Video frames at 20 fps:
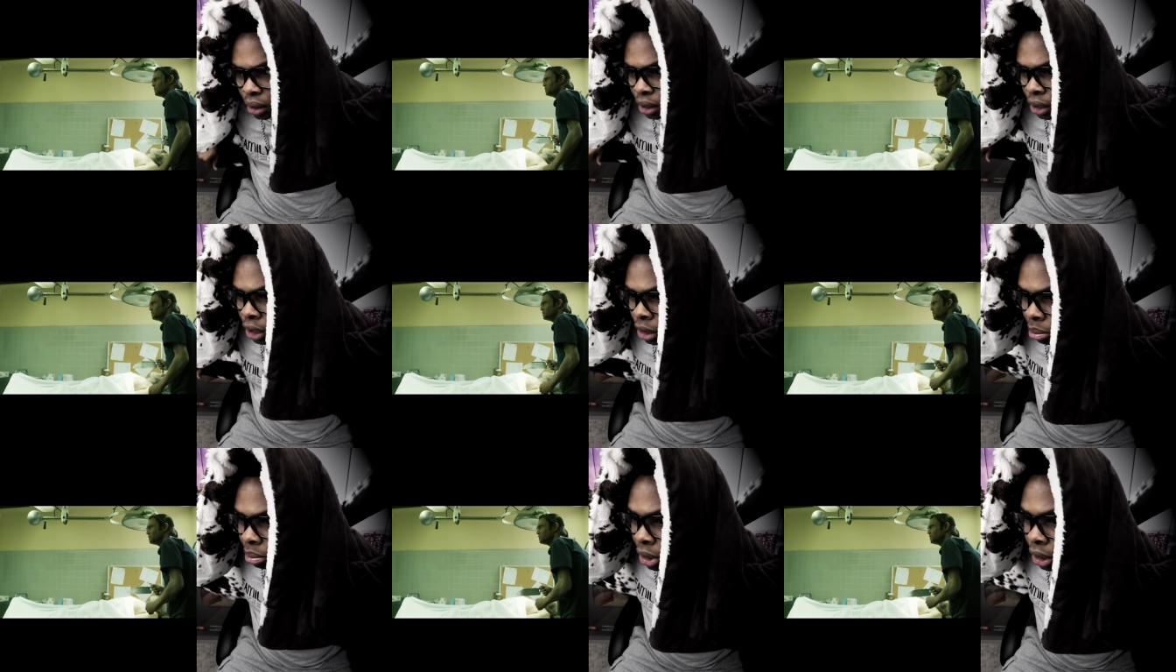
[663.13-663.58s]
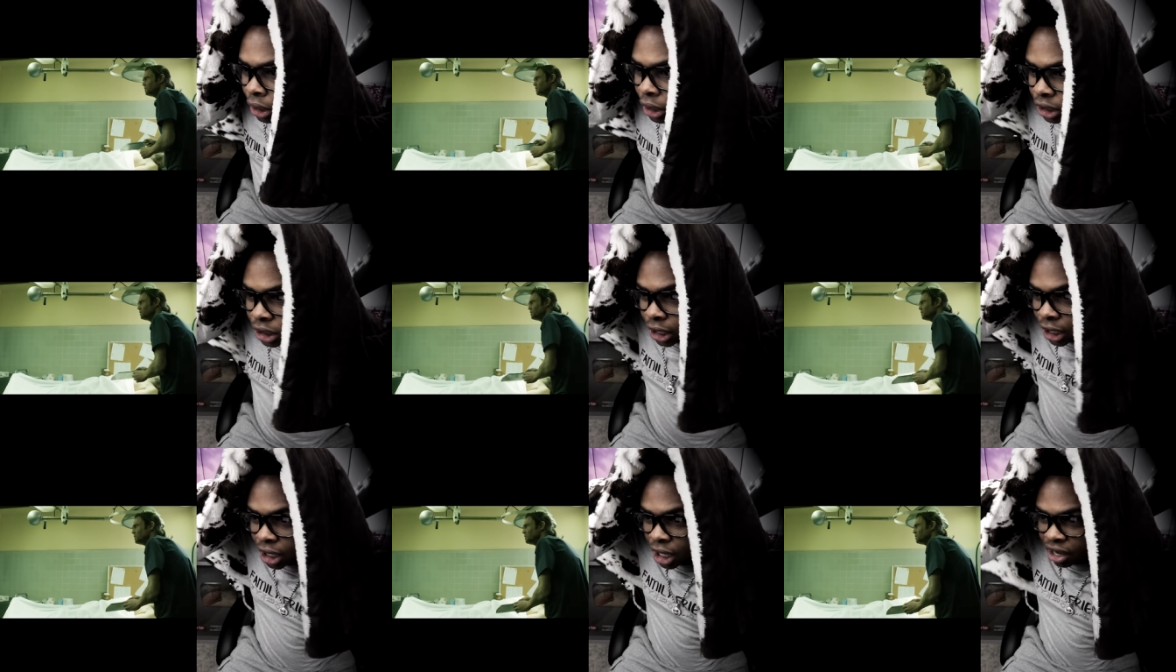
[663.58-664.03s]
Yeah, you better
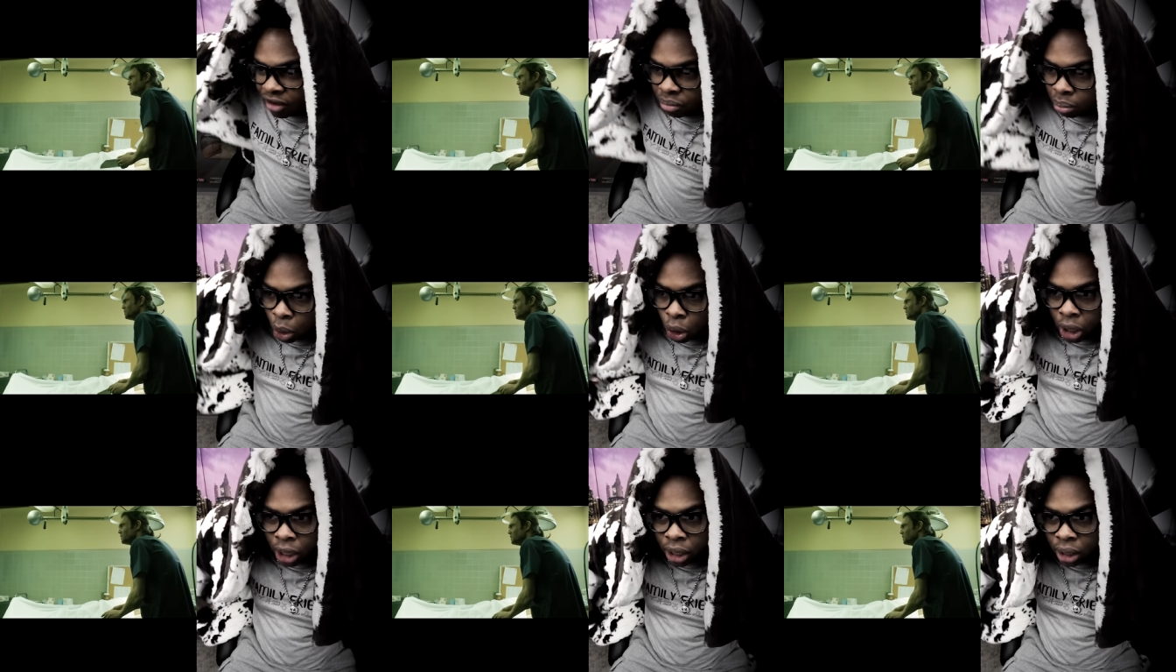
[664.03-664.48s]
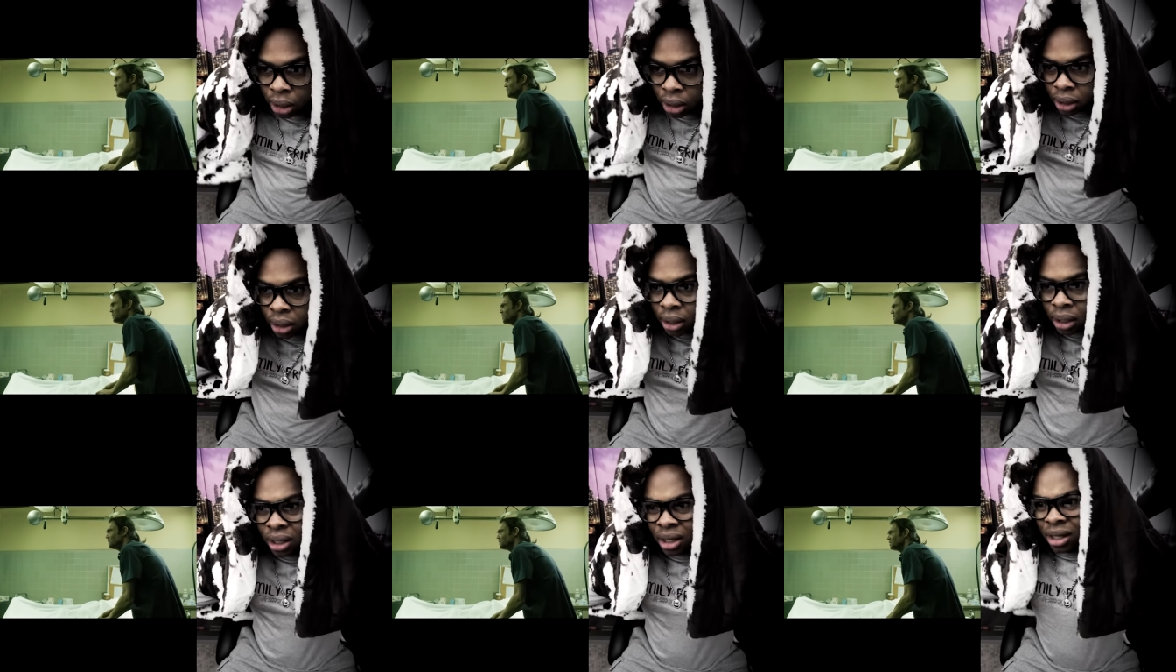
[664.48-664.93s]
get that knife, boy.
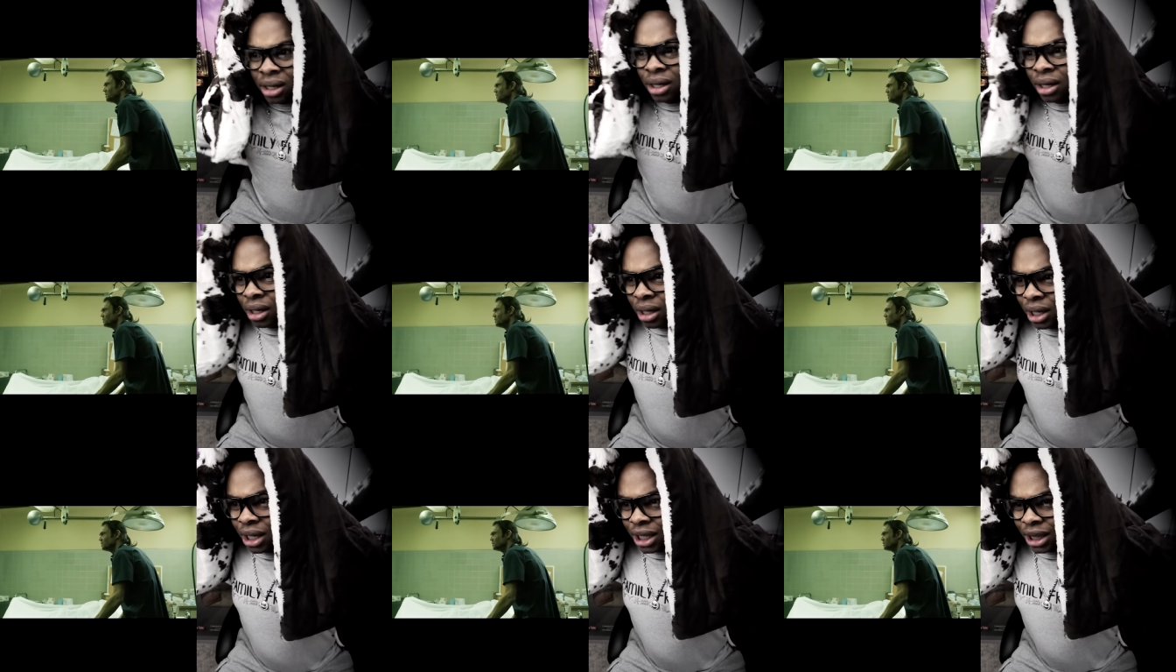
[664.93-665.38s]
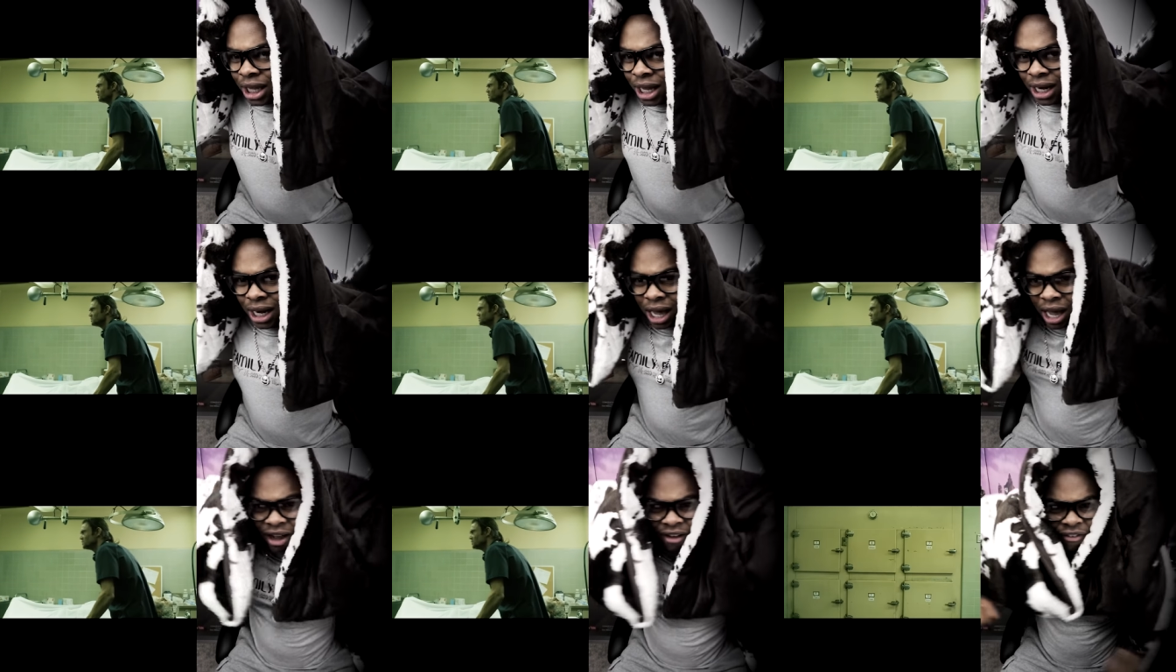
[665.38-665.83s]
Get that
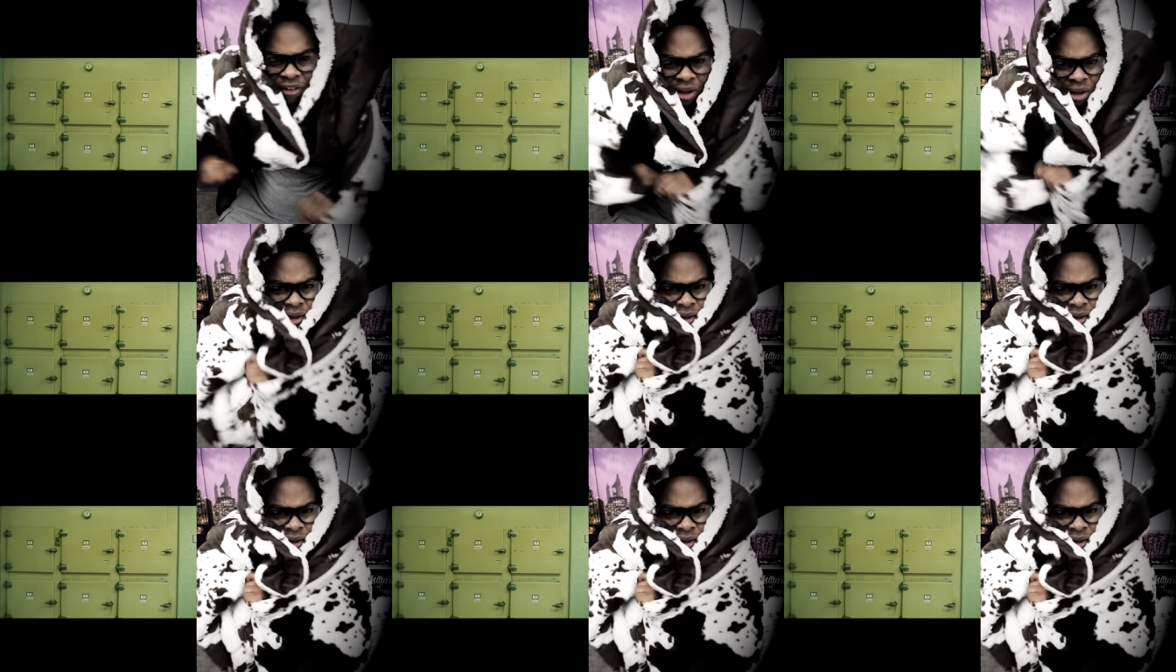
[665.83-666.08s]
knife!